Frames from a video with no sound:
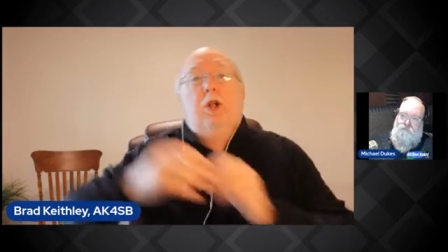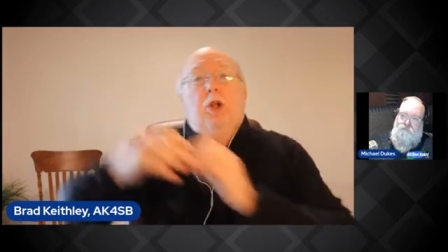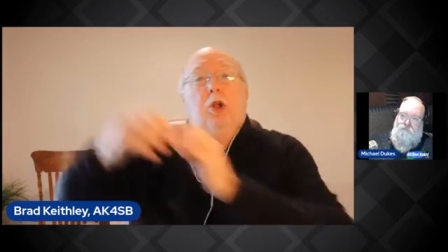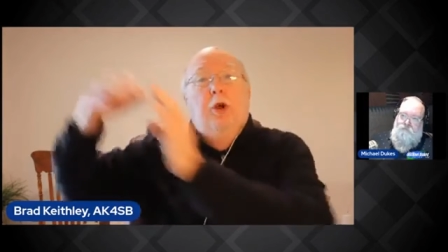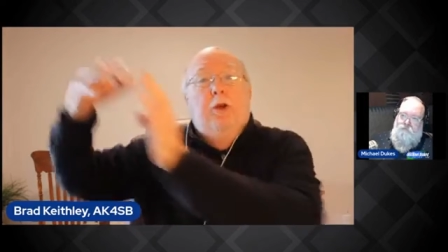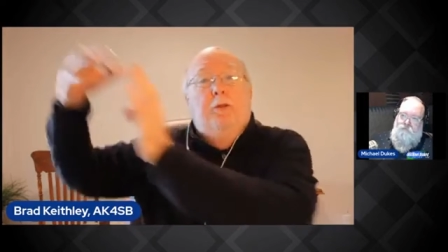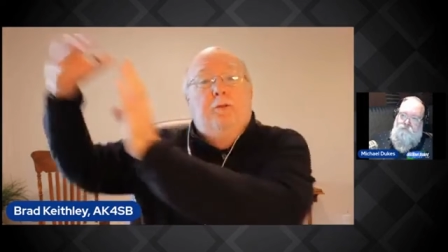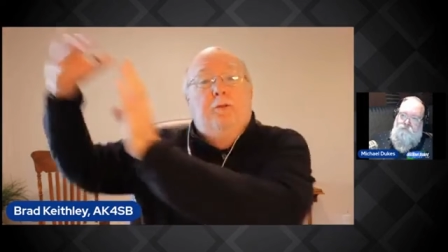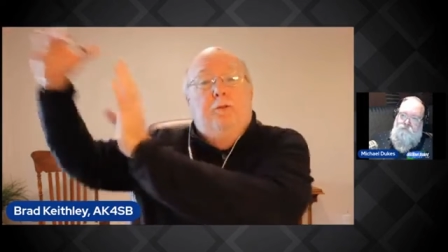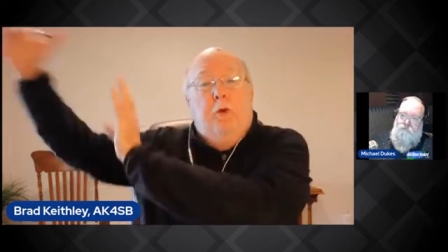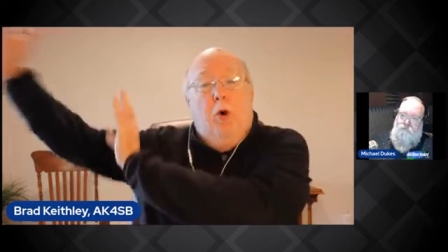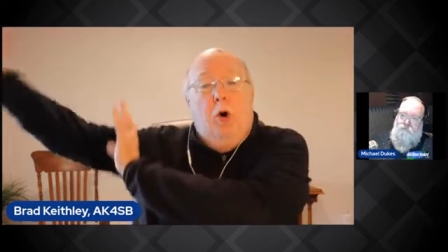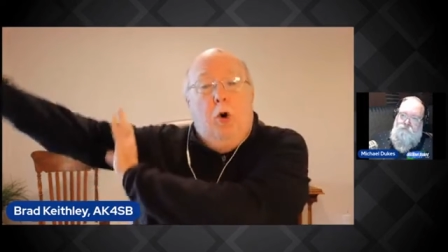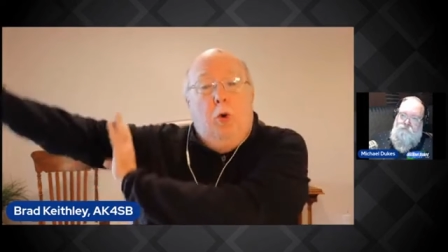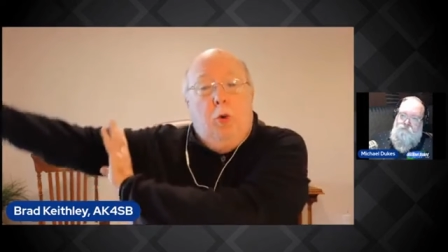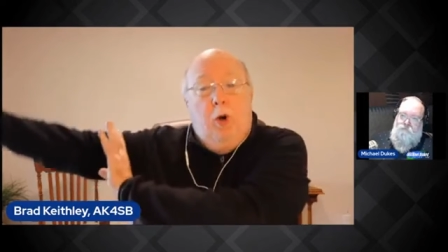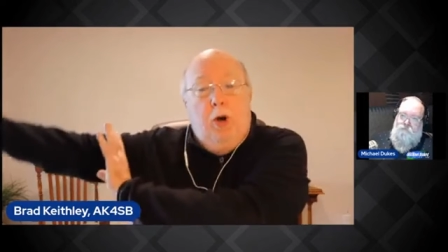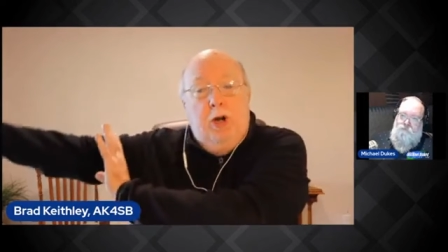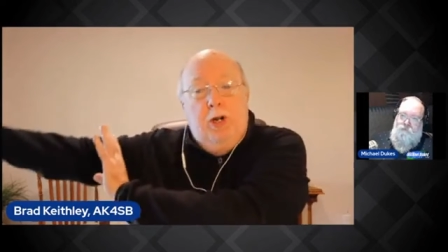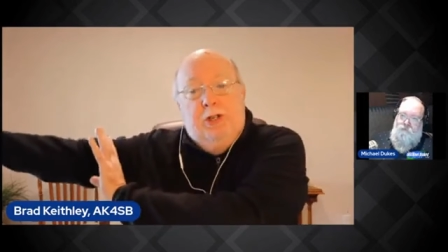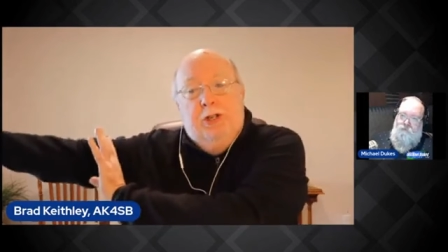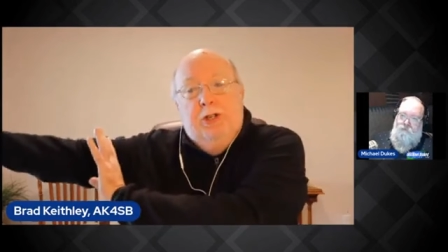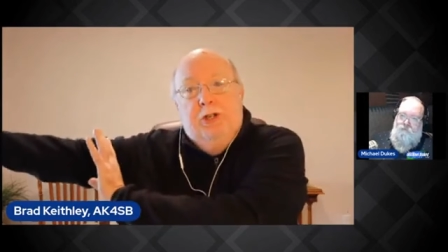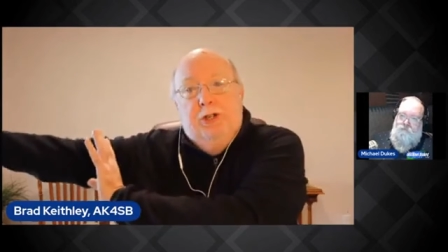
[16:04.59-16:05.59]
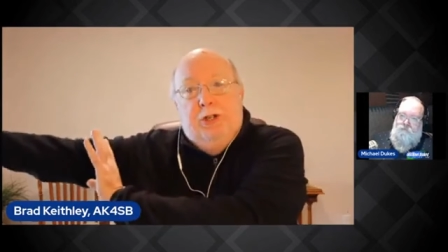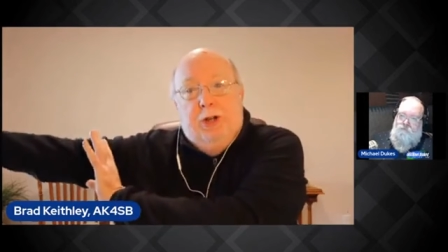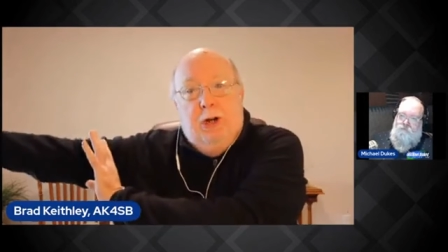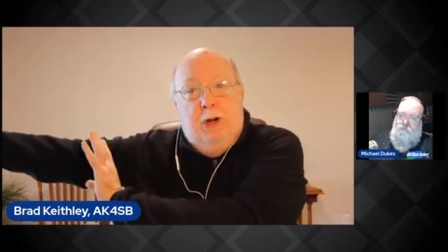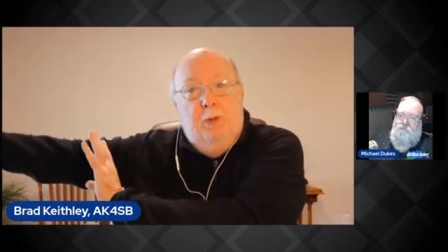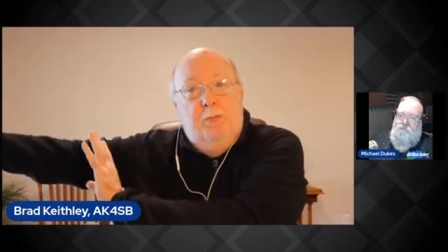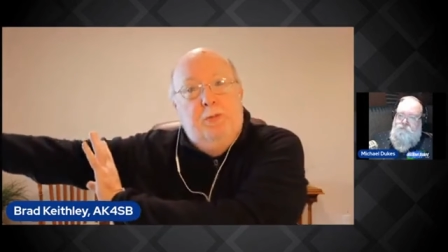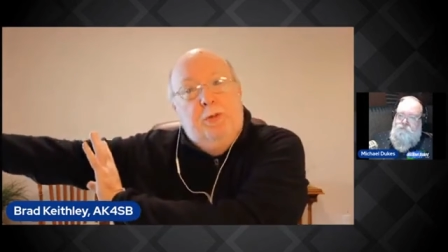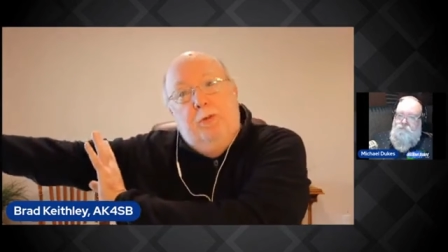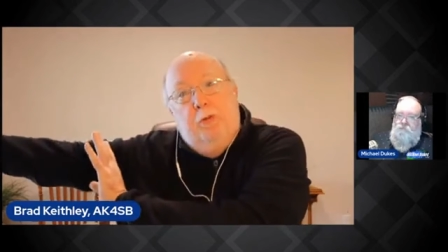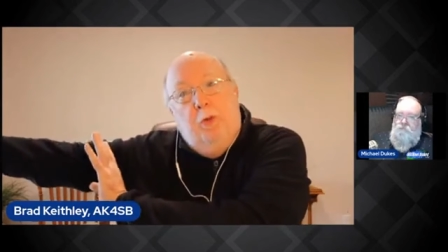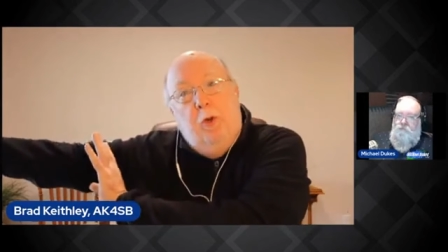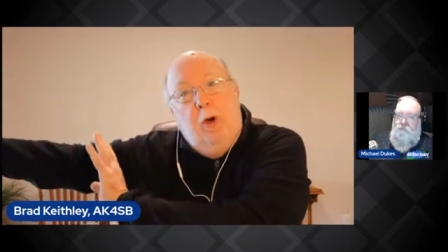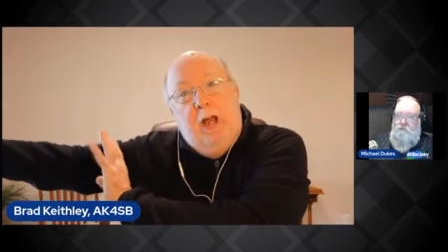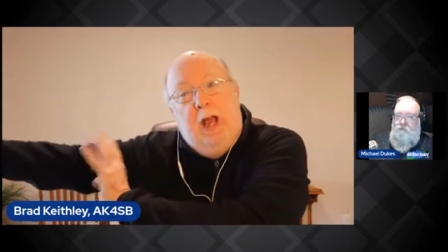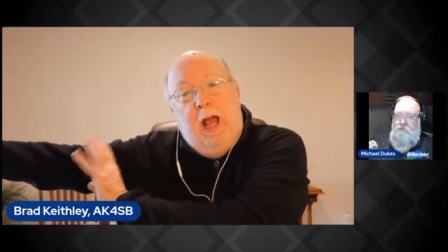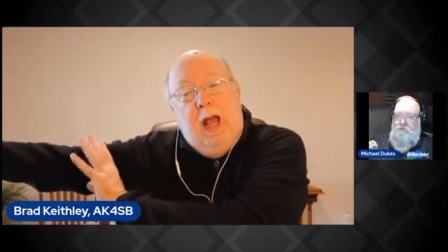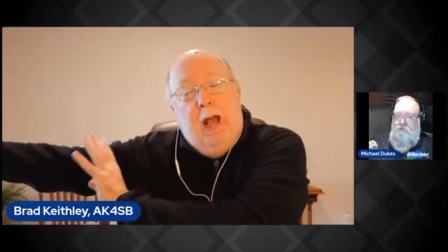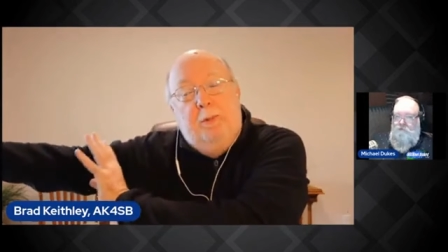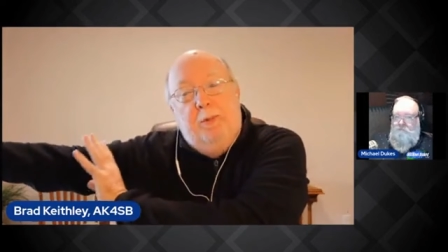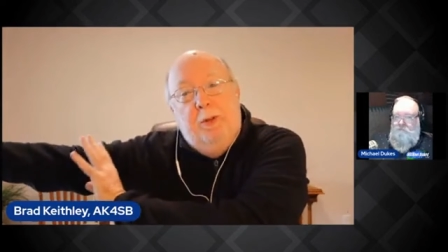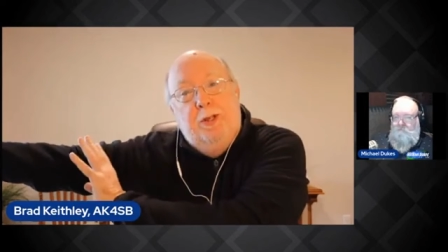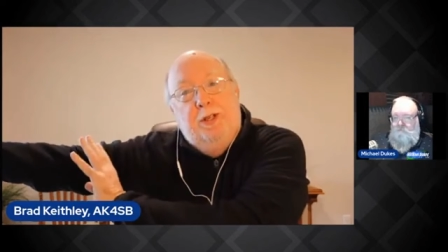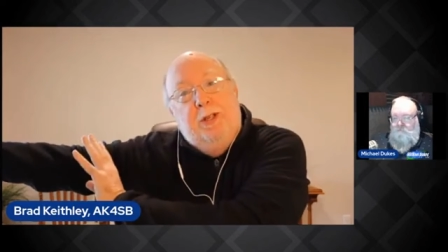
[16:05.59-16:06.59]
Look forwards in terms of what
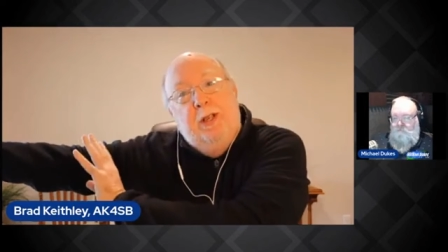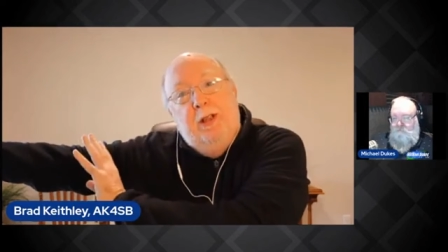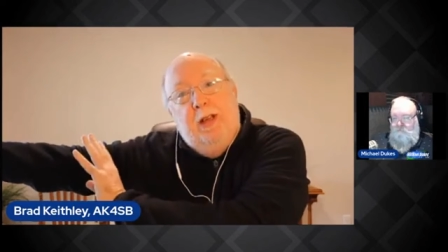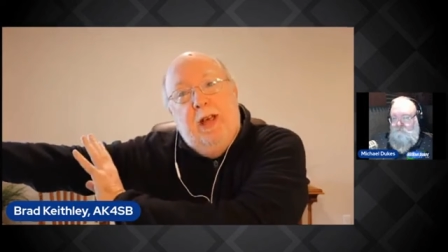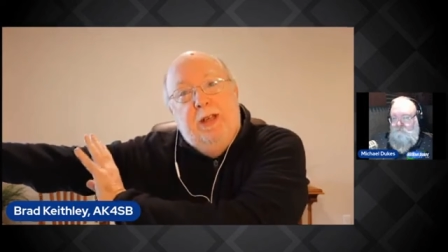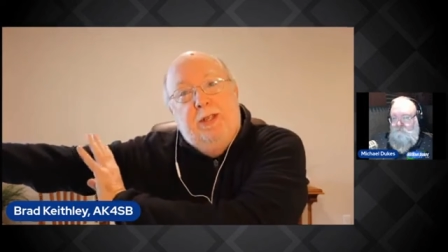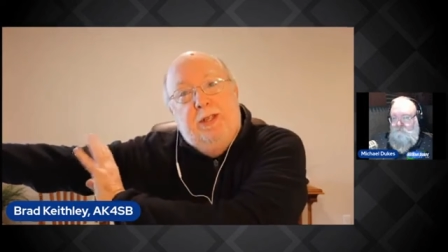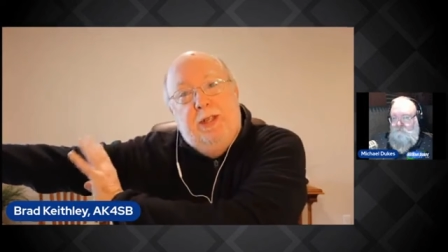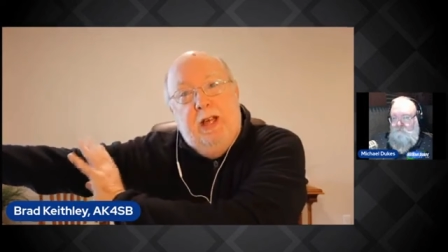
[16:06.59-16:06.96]
happens to that